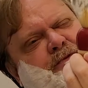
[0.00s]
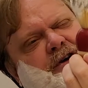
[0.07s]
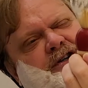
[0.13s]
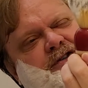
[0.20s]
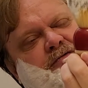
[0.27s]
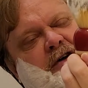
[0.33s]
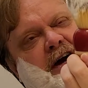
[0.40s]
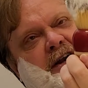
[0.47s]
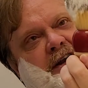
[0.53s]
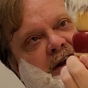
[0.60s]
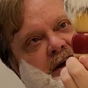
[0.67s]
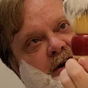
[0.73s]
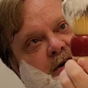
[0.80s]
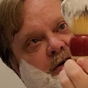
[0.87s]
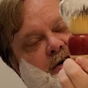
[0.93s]
brush right
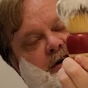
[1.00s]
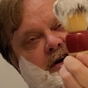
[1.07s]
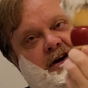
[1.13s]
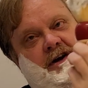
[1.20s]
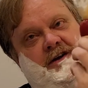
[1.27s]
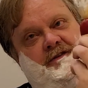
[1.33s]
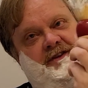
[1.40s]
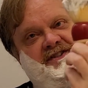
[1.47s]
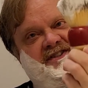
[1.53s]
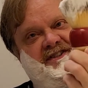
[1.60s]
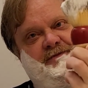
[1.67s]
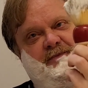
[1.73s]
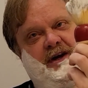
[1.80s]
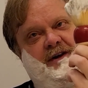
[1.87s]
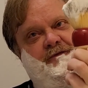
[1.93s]
here, this
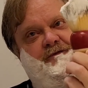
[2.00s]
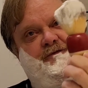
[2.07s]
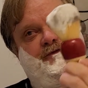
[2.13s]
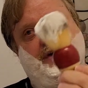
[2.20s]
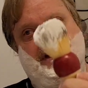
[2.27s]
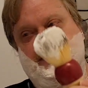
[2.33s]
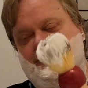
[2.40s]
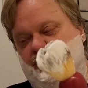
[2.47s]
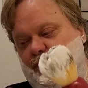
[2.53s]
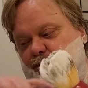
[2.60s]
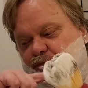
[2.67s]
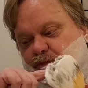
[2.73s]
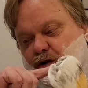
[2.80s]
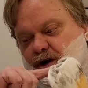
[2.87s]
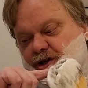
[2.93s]
is my
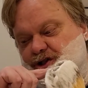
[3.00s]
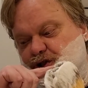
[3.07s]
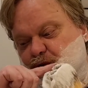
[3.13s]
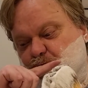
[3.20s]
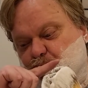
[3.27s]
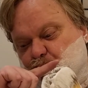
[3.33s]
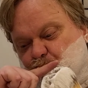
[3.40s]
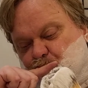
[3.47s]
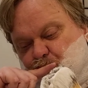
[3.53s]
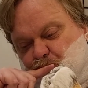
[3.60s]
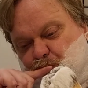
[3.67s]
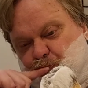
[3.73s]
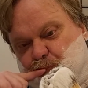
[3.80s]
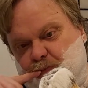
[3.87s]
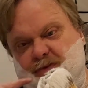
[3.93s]
favorite brush
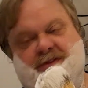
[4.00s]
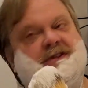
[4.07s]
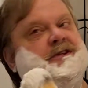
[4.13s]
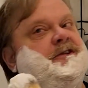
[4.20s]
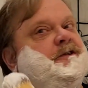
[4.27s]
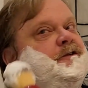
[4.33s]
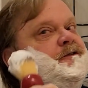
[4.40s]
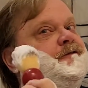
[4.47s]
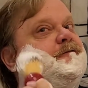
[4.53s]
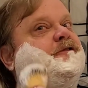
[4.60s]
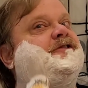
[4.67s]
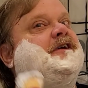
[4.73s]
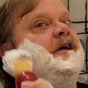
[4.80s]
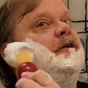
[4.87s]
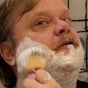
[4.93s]
to use for
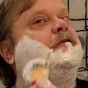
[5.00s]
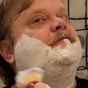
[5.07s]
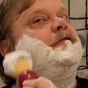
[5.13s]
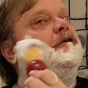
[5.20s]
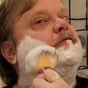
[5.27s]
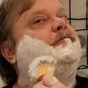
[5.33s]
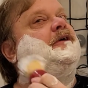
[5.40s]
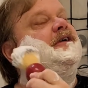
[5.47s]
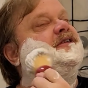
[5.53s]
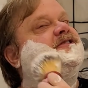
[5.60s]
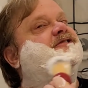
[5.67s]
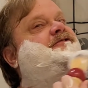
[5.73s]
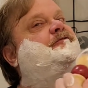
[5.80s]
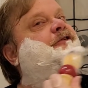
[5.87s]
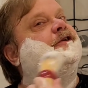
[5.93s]
Taylor of Old Bond
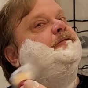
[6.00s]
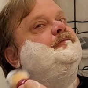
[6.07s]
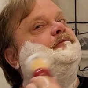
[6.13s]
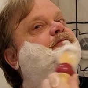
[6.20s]
Street.